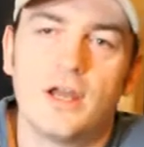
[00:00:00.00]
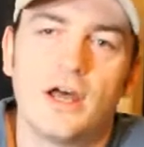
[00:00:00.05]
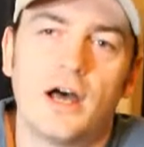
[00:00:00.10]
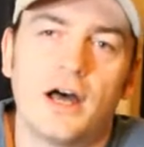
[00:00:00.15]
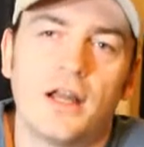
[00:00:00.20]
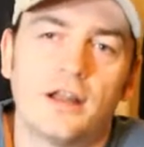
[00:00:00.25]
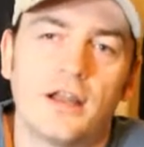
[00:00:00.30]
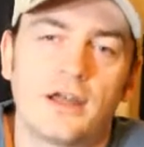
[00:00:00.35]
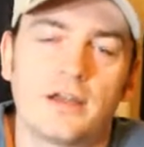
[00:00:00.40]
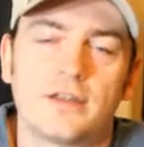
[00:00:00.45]
a
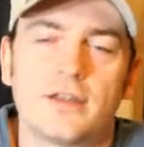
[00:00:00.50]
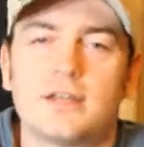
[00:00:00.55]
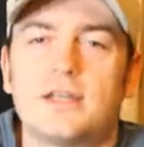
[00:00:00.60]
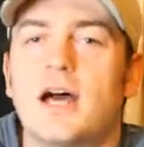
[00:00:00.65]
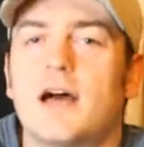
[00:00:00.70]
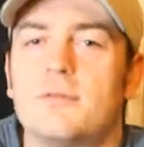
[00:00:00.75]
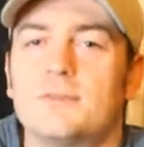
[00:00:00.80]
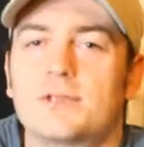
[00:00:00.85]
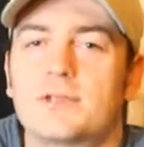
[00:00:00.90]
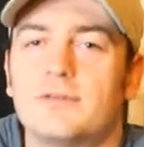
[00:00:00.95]
lot of the
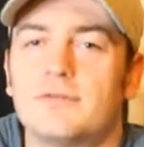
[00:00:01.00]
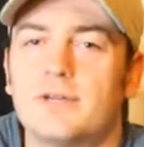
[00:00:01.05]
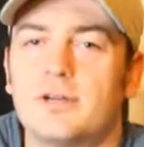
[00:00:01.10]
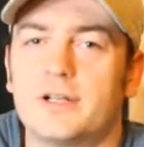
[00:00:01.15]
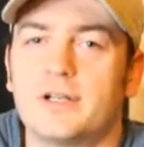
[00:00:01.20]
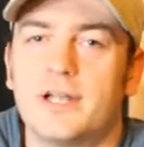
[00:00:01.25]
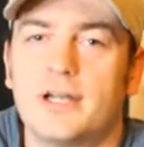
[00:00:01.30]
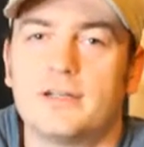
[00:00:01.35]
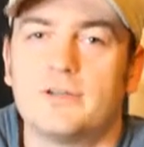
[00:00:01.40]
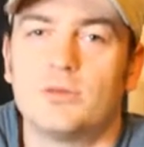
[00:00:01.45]
times converting
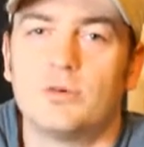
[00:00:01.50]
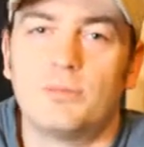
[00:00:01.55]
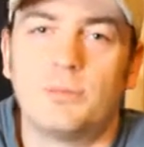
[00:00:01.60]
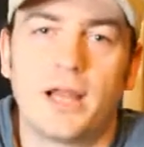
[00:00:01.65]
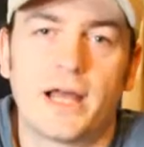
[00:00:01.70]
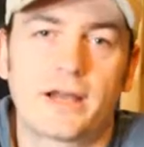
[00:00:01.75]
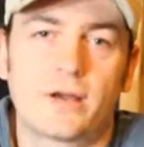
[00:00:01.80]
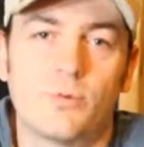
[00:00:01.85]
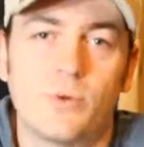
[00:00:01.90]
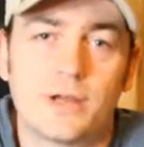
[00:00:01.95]
that to a
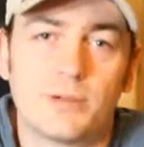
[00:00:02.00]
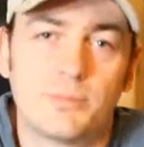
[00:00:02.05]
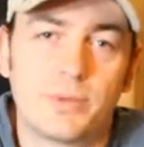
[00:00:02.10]
black and white